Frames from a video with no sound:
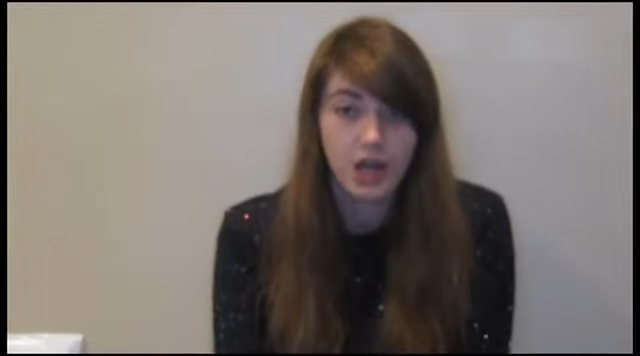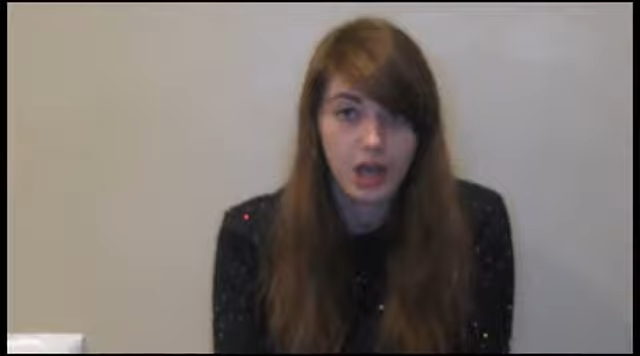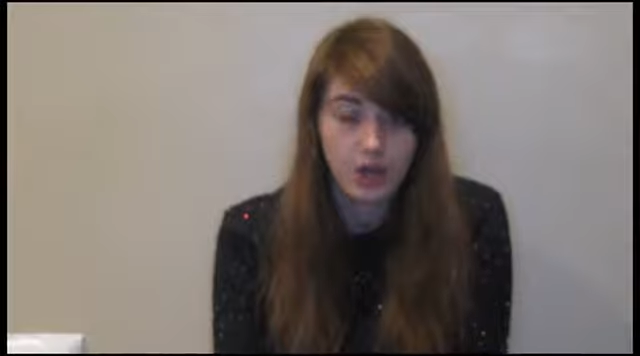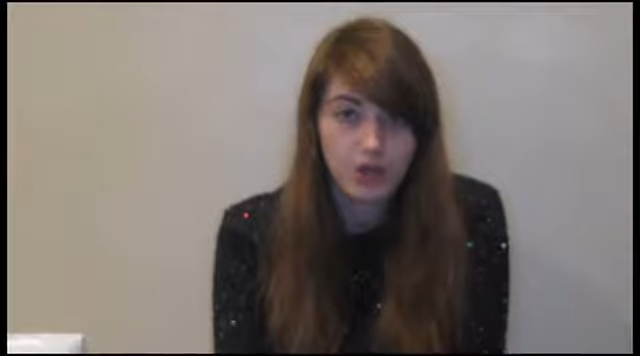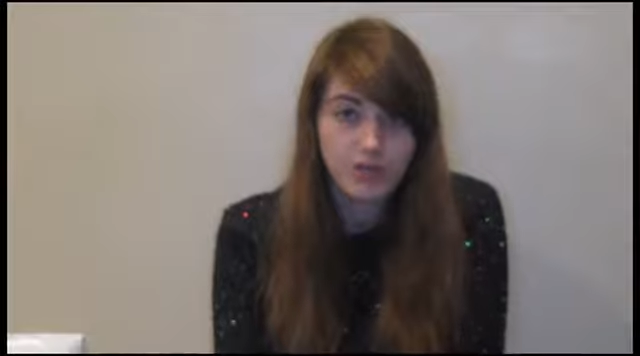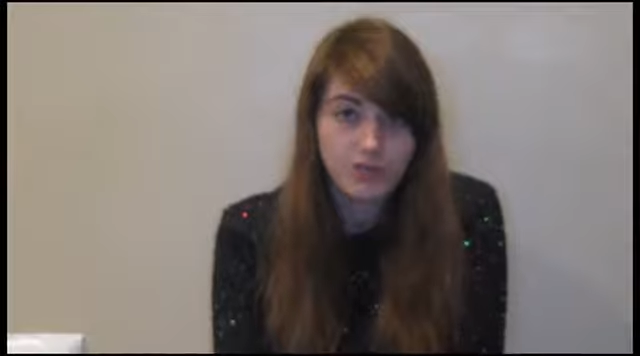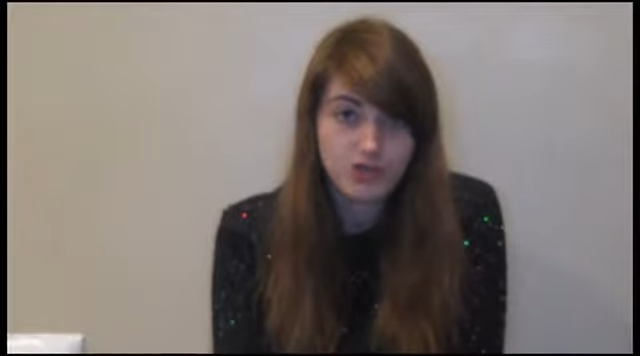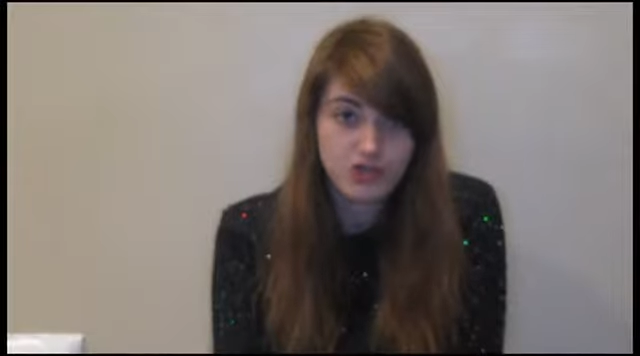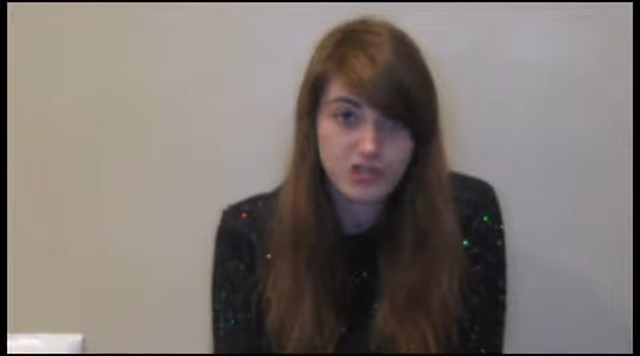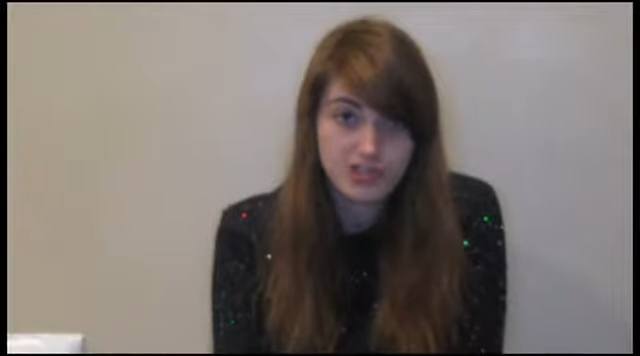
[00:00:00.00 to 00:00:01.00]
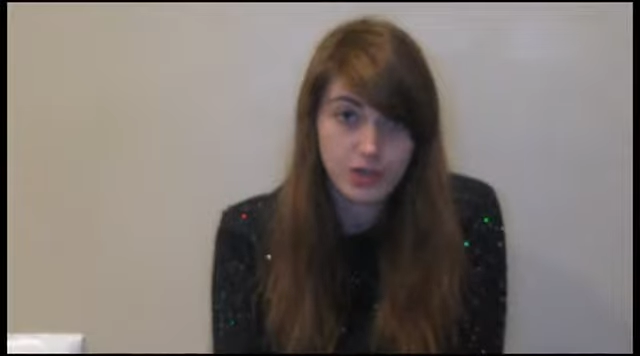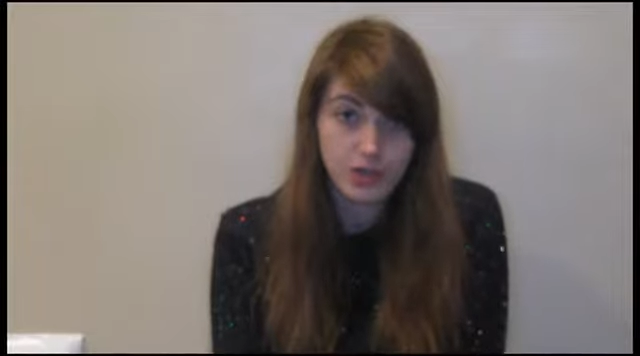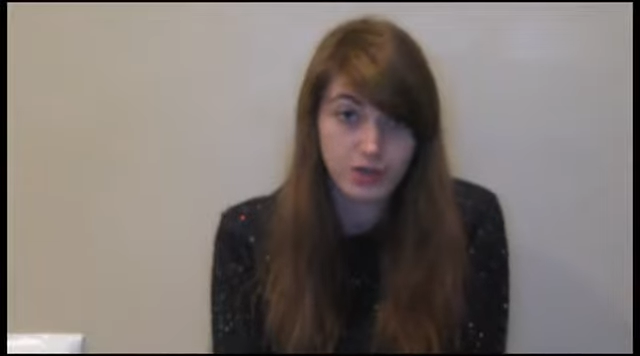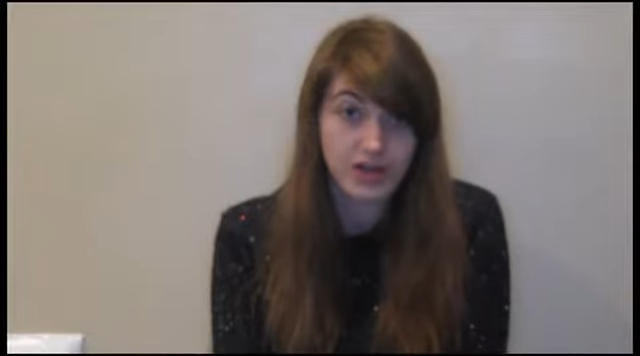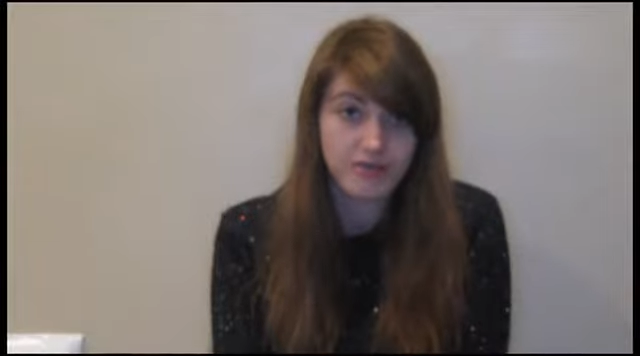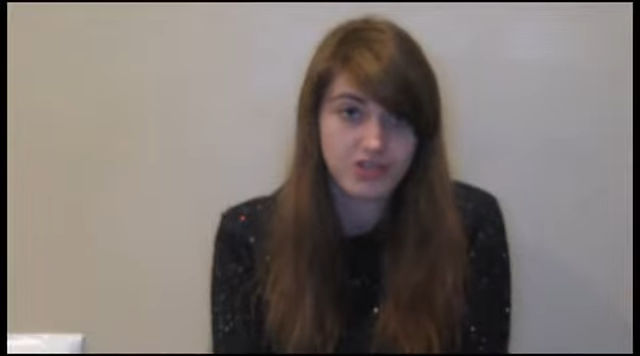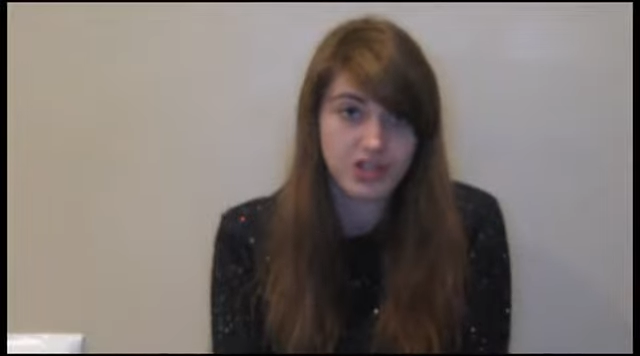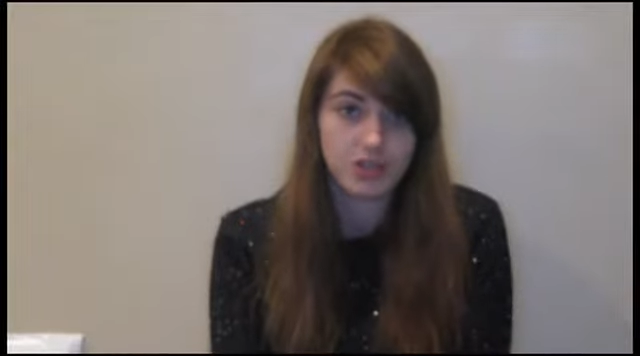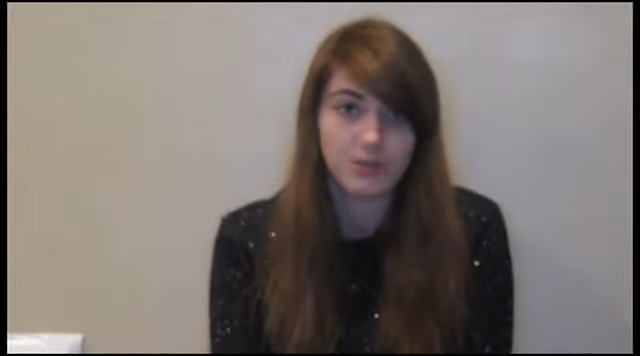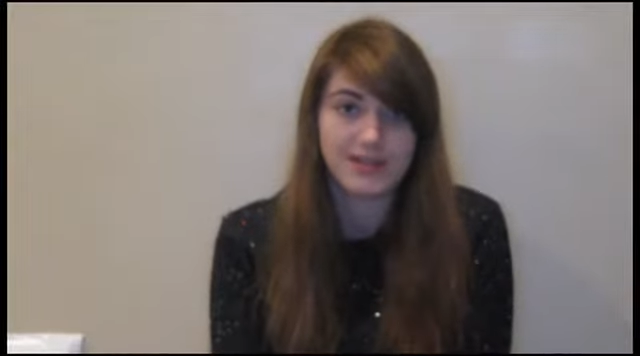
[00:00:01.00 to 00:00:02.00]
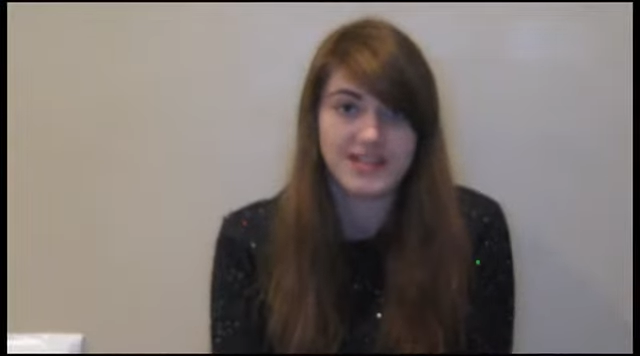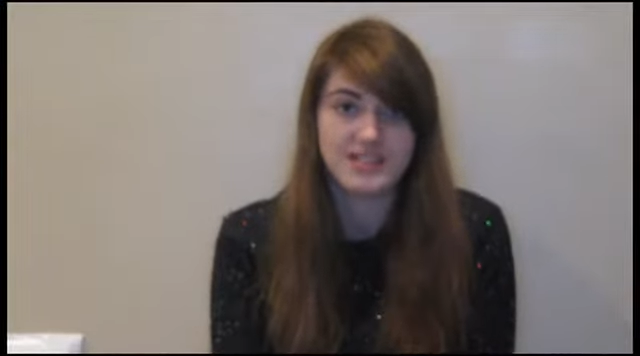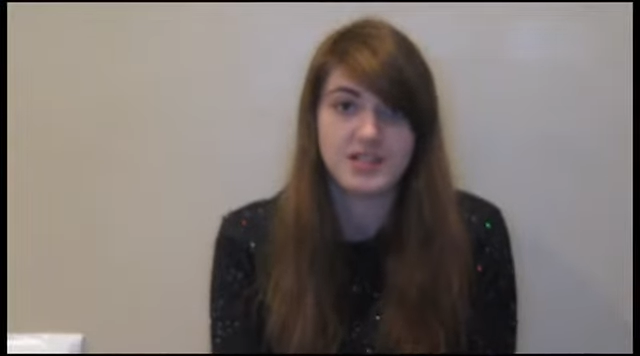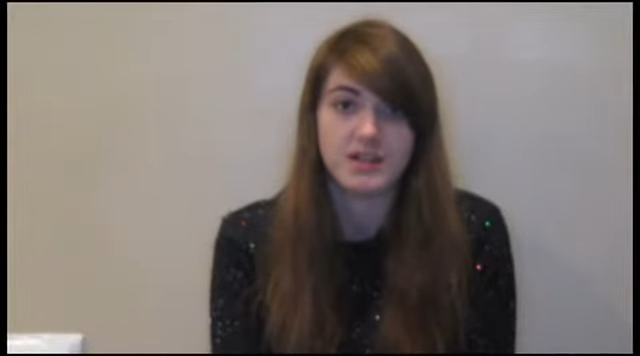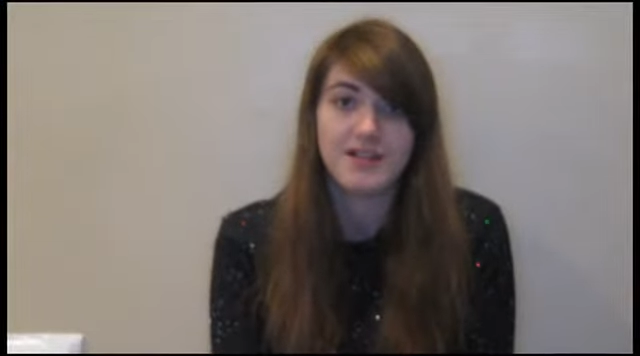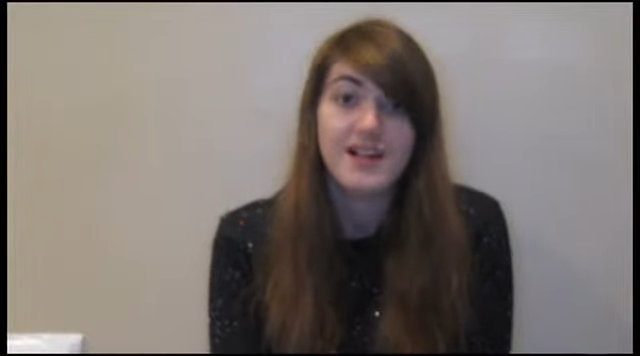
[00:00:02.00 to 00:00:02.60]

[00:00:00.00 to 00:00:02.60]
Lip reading: and only produces low-grade recycled plastic.